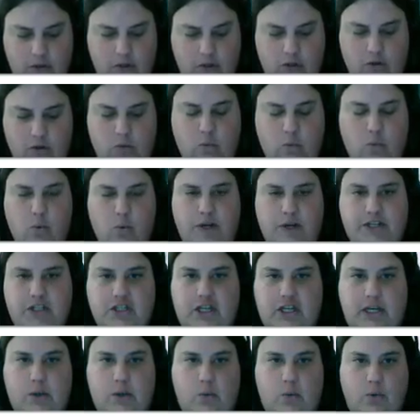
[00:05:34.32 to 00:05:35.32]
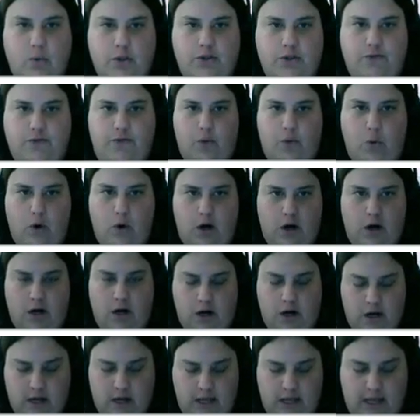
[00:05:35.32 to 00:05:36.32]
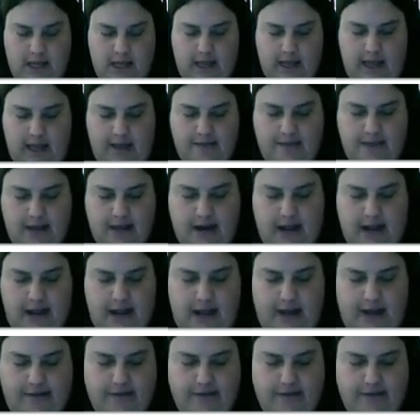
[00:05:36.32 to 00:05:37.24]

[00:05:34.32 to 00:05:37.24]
which equals 4. And then I have to